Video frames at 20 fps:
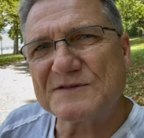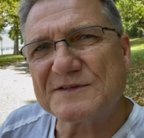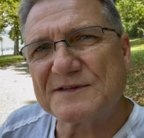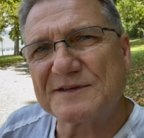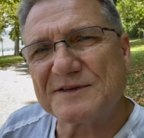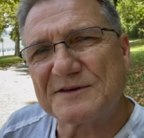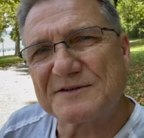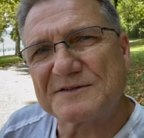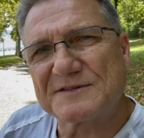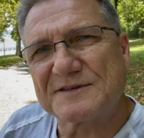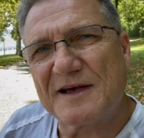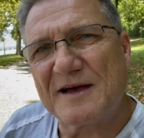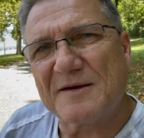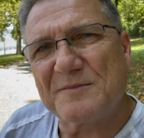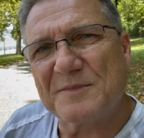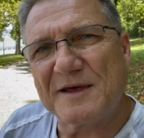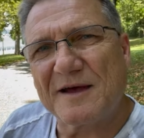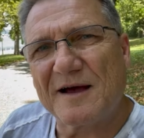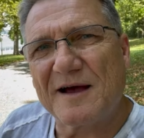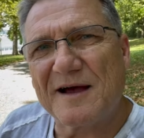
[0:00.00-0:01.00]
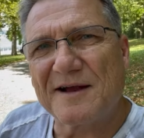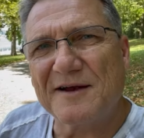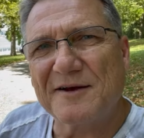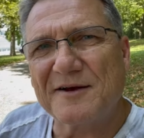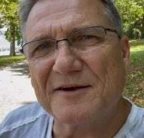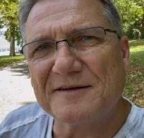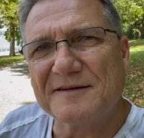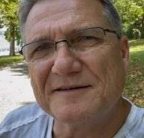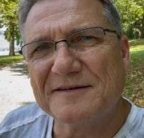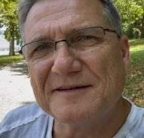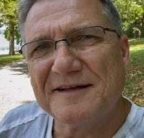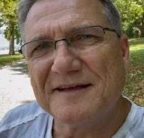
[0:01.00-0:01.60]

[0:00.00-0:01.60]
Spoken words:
skills got me hired